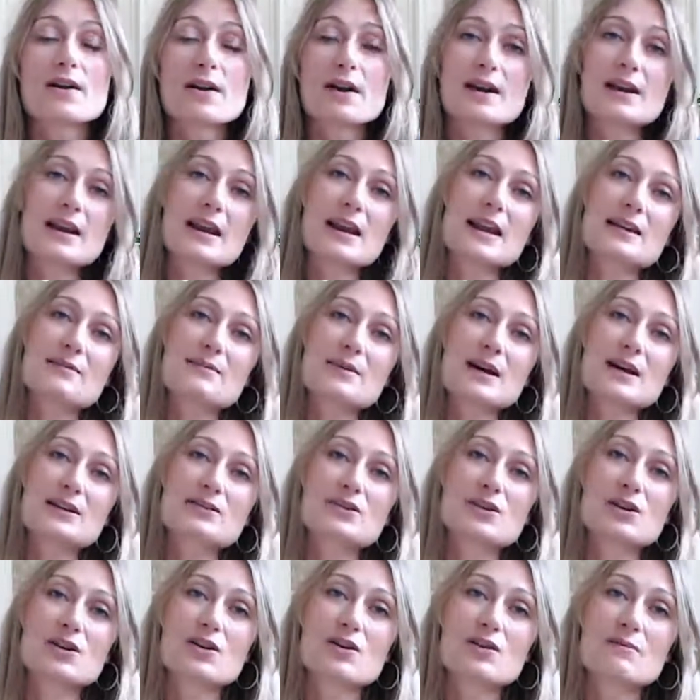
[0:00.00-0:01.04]
an email
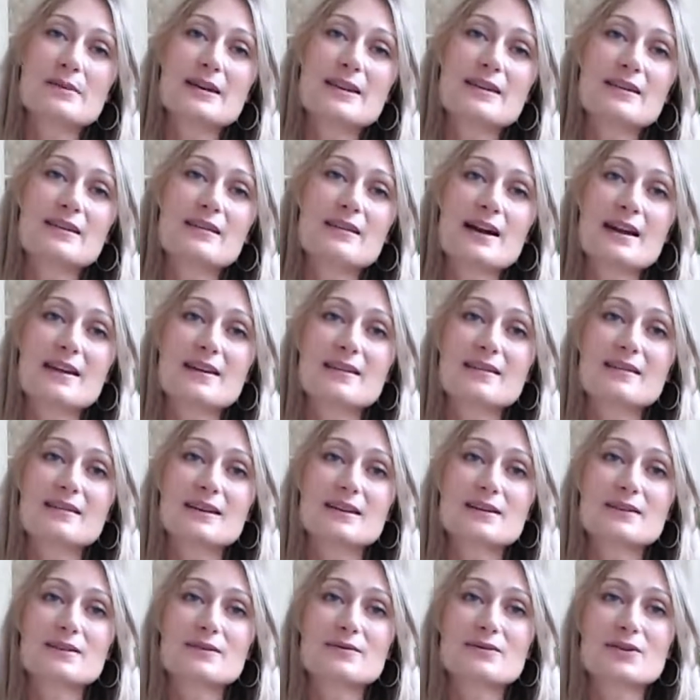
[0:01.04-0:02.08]
to
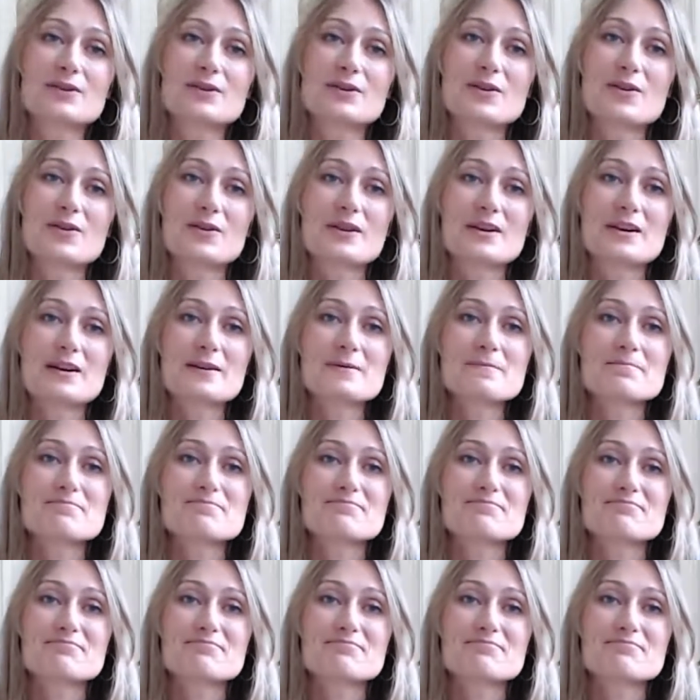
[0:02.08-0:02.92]
om@thelightcollective.yoga.